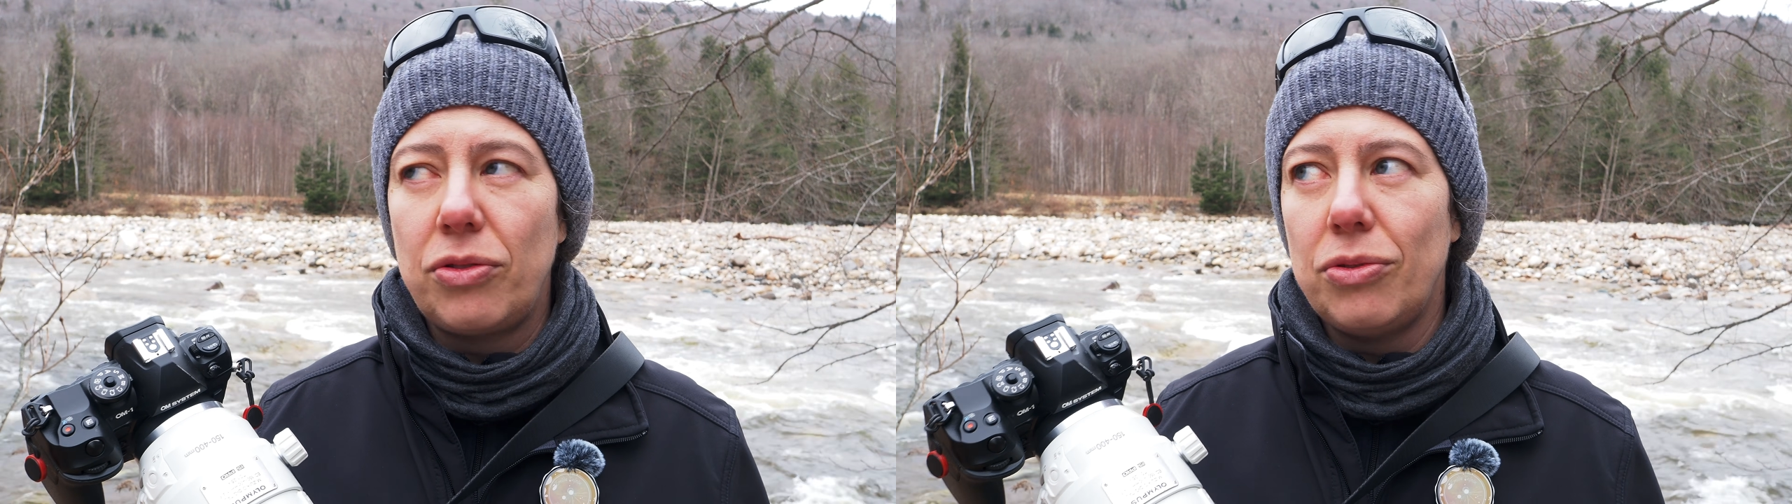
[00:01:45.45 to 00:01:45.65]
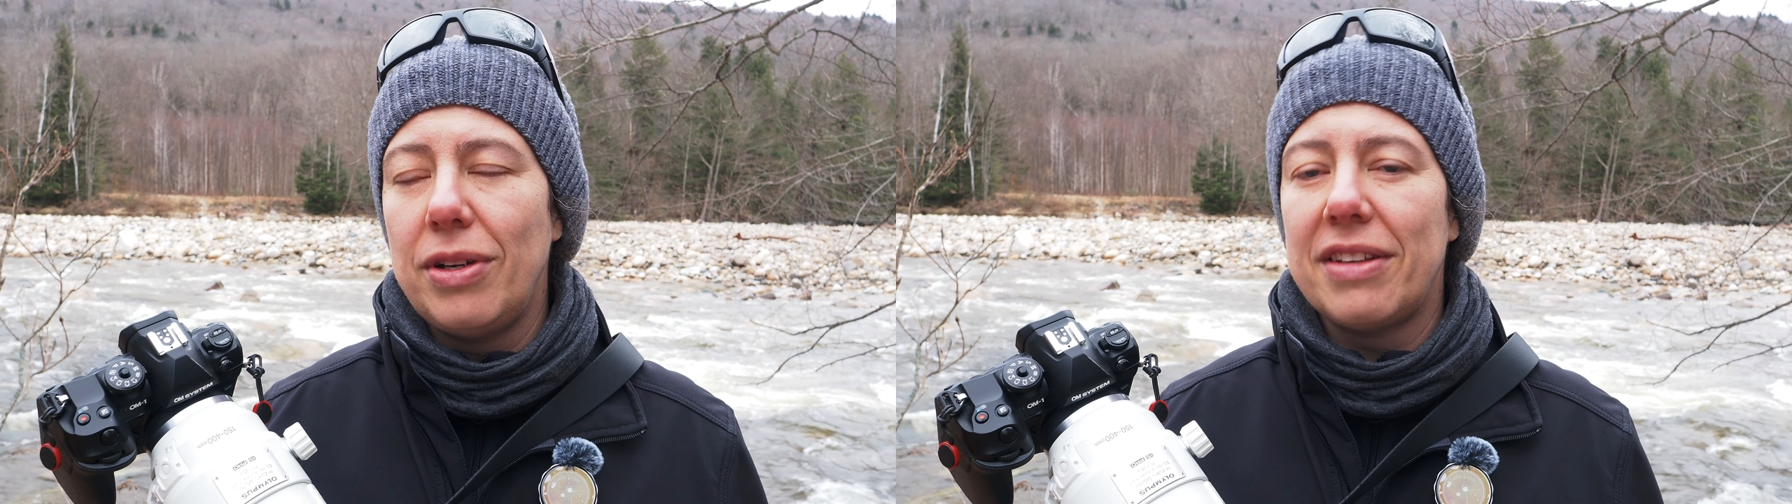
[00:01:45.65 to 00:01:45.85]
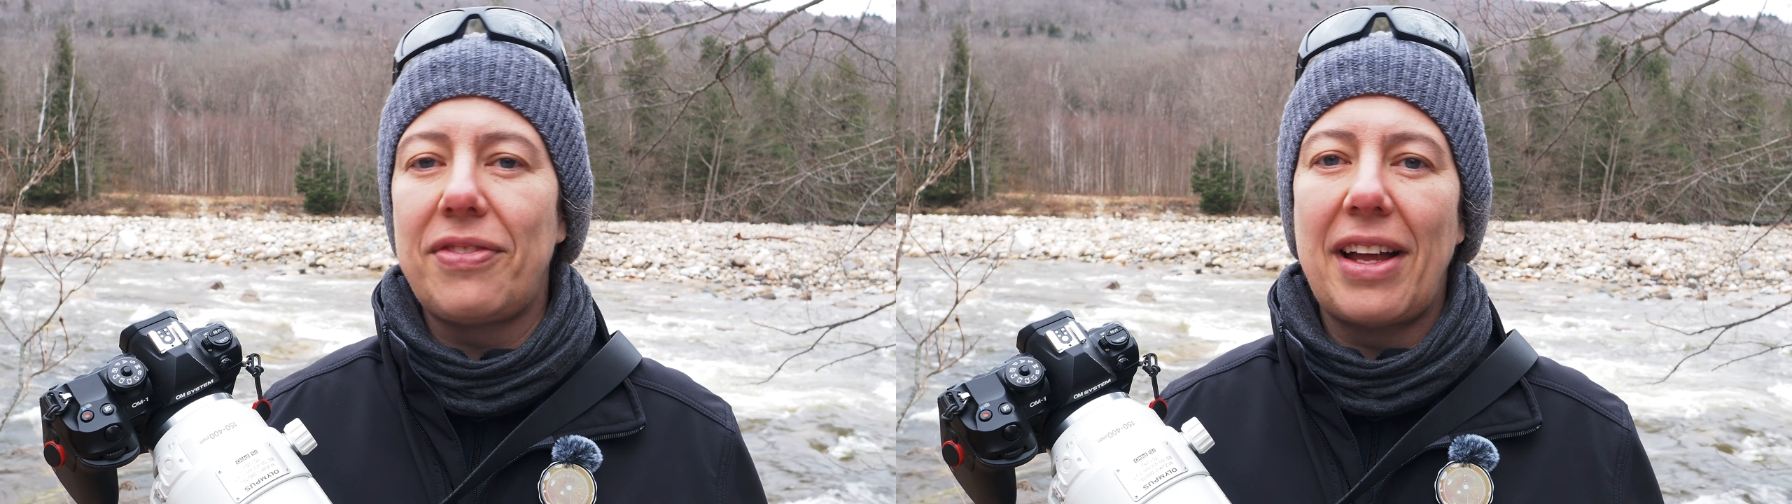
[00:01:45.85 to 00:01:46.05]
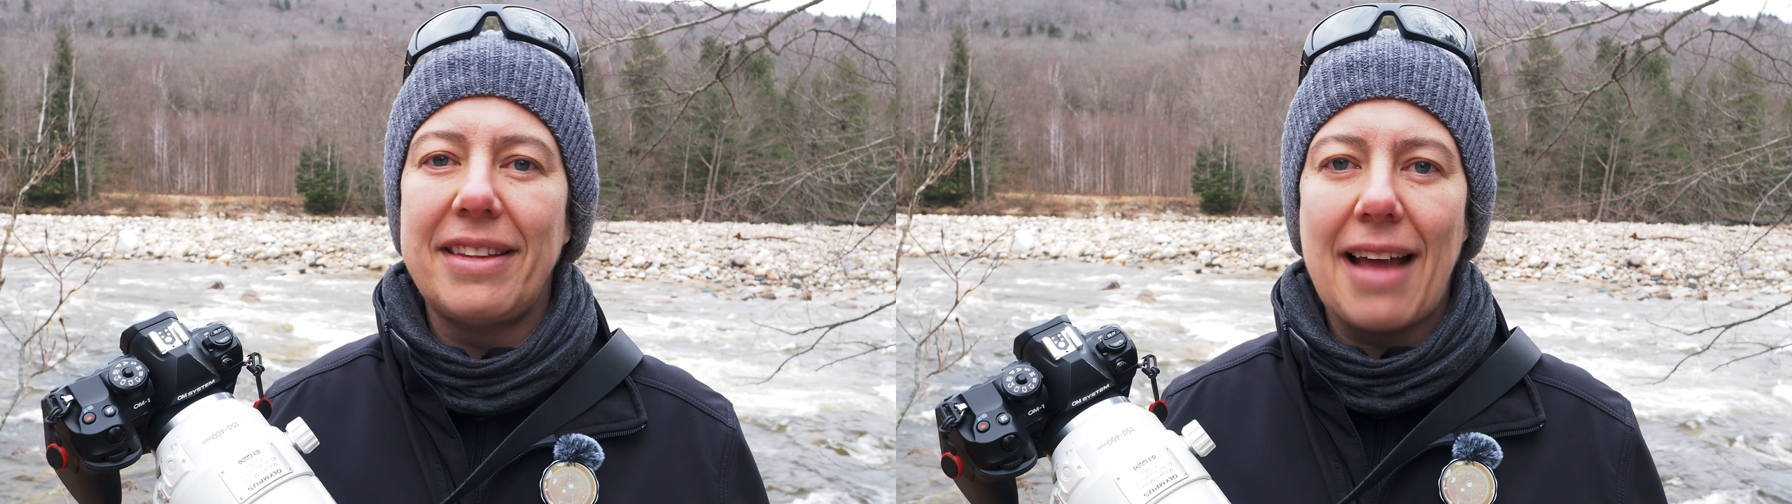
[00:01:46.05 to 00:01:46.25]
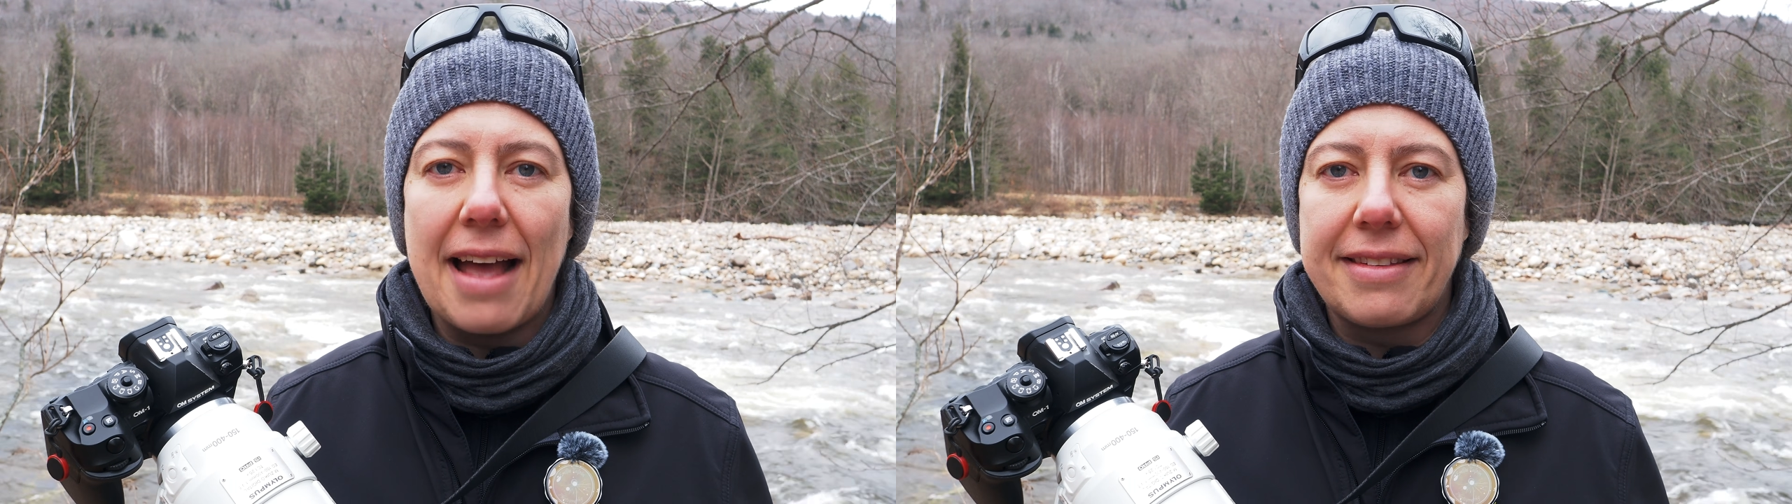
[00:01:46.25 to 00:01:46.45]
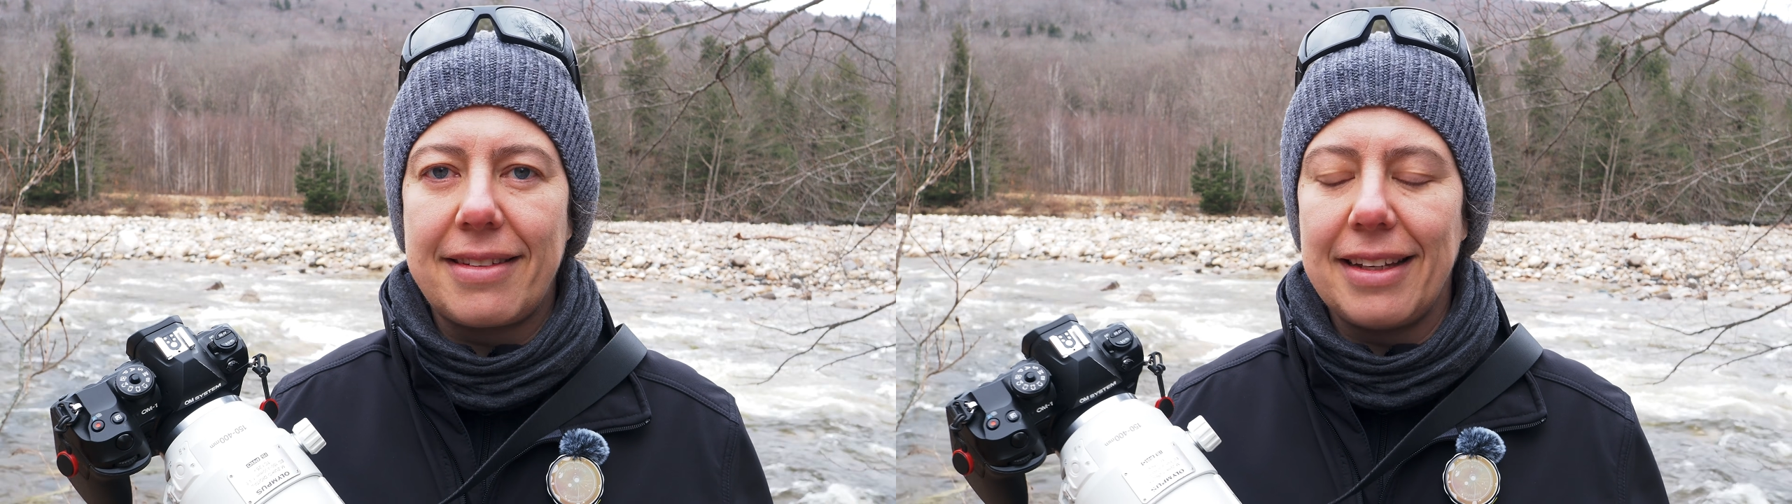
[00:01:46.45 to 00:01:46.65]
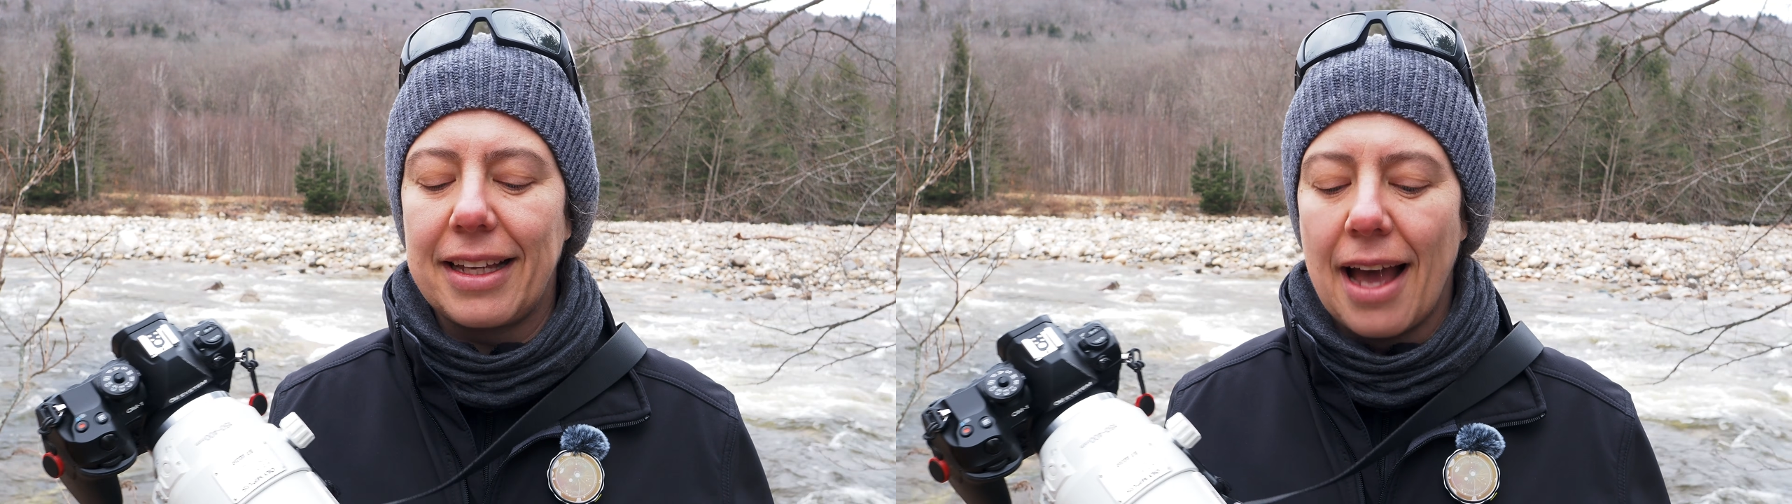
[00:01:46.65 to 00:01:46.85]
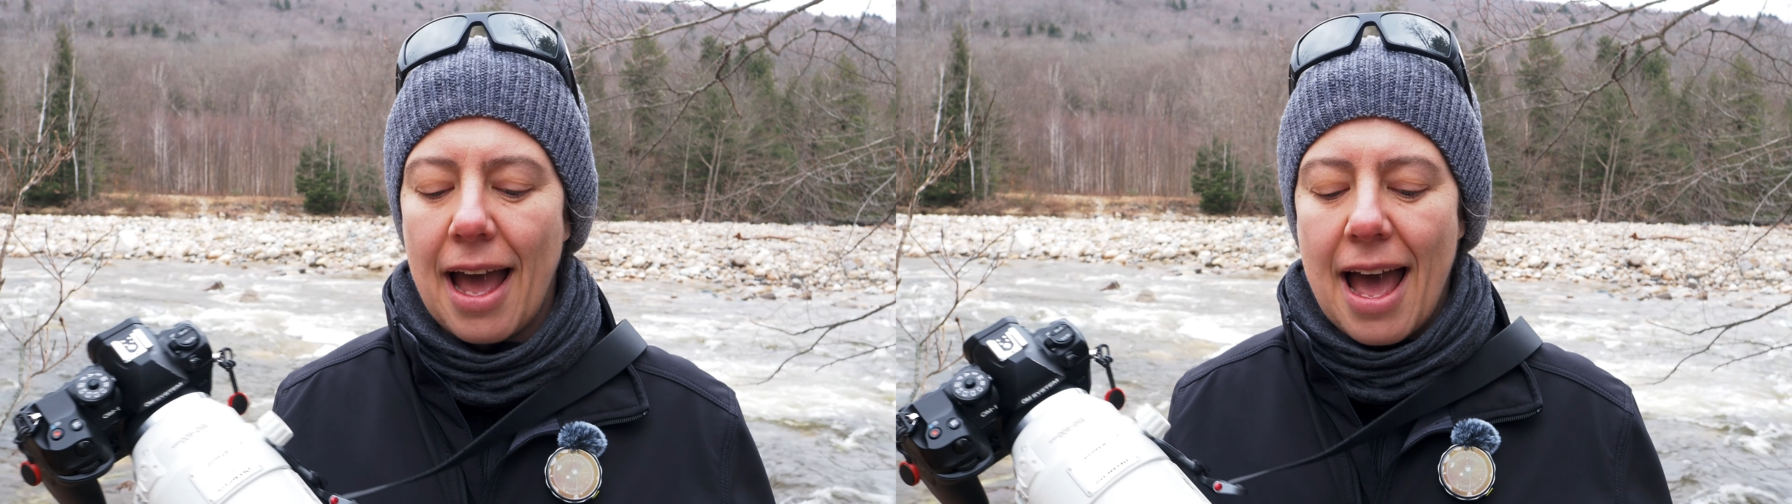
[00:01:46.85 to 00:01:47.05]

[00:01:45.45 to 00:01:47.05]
II is fantastic.